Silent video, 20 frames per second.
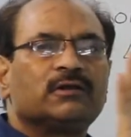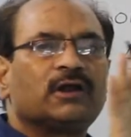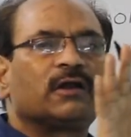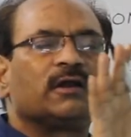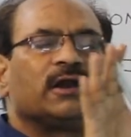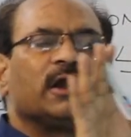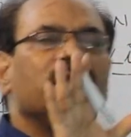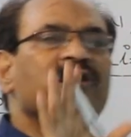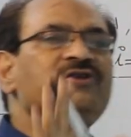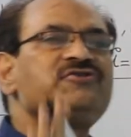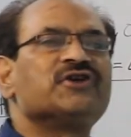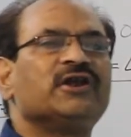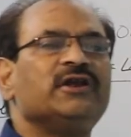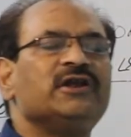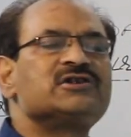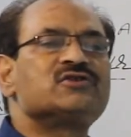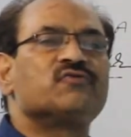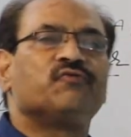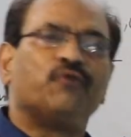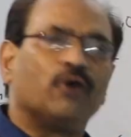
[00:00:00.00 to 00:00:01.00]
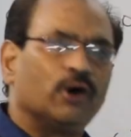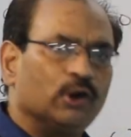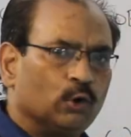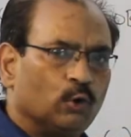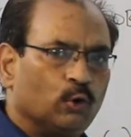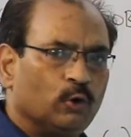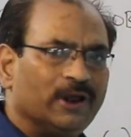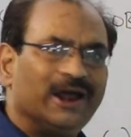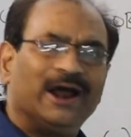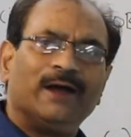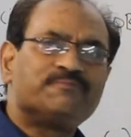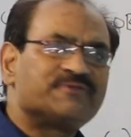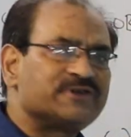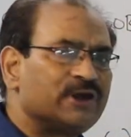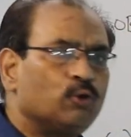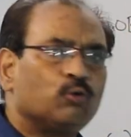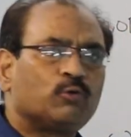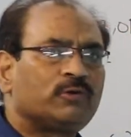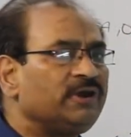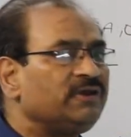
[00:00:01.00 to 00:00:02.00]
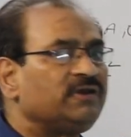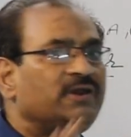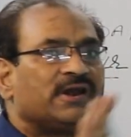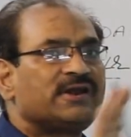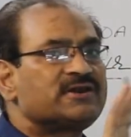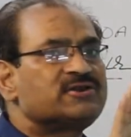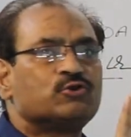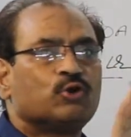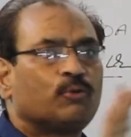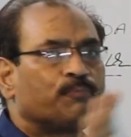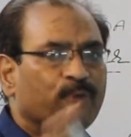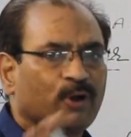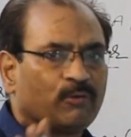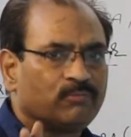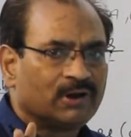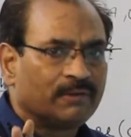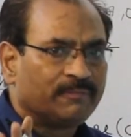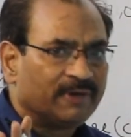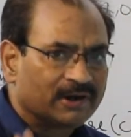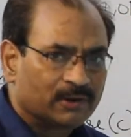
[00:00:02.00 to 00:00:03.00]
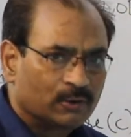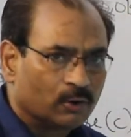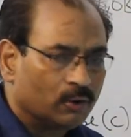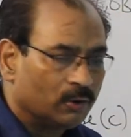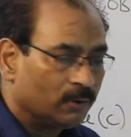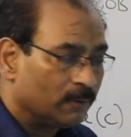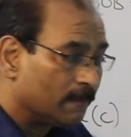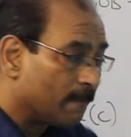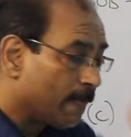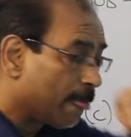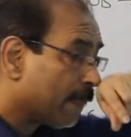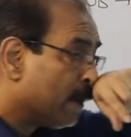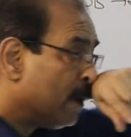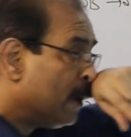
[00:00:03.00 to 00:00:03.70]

The tradition is followed. Absolutely there is no problem at all.